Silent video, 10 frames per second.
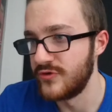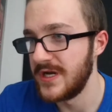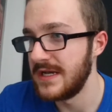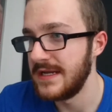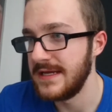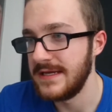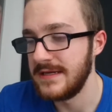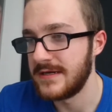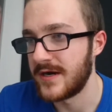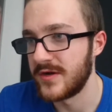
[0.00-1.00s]
Really
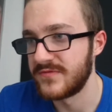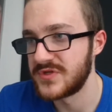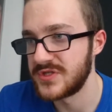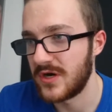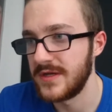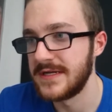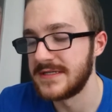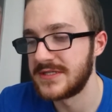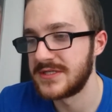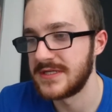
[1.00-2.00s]
kind of solid
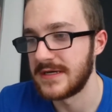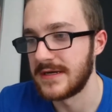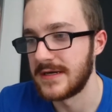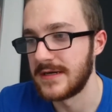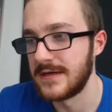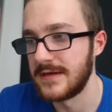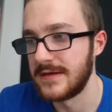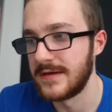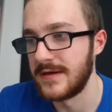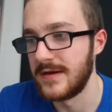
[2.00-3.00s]
uh,
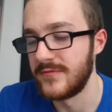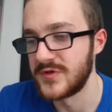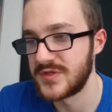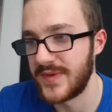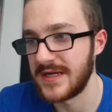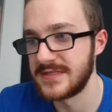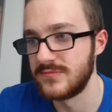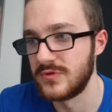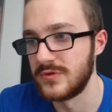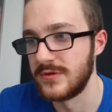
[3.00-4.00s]
and
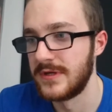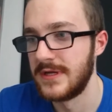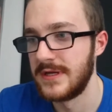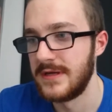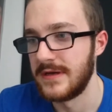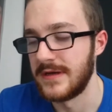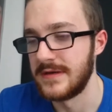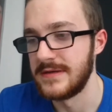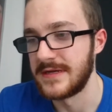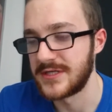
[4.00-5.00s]
respectable
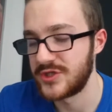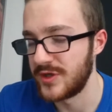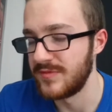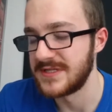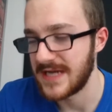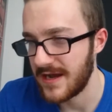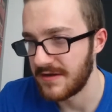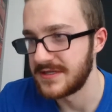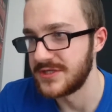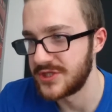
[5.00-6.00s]
and extremely
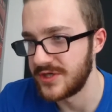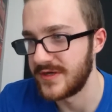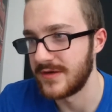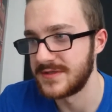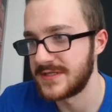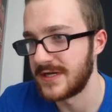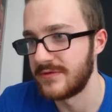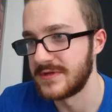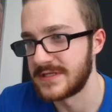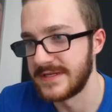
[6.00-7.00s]
talented studios here in
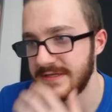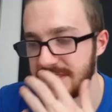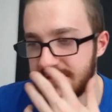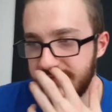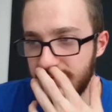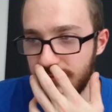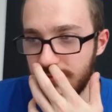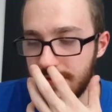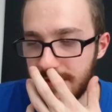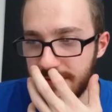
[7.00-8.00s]
this list
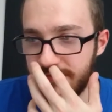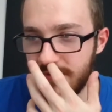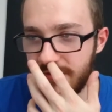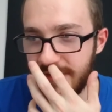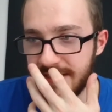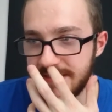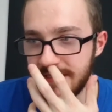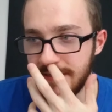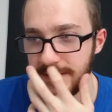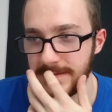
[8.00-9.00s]
for, you know, for creating
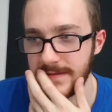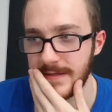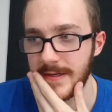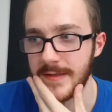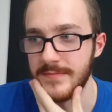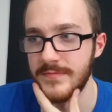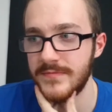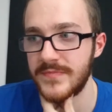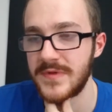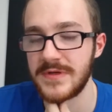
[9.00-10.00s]
um,
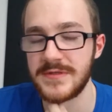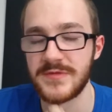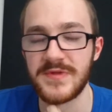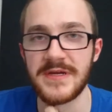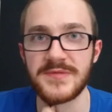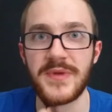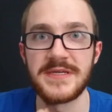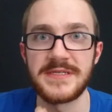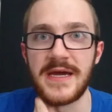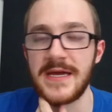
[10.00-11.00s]
some of the year's
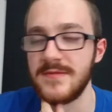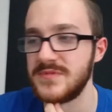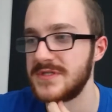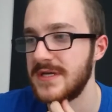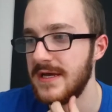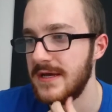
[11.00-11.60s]
best games.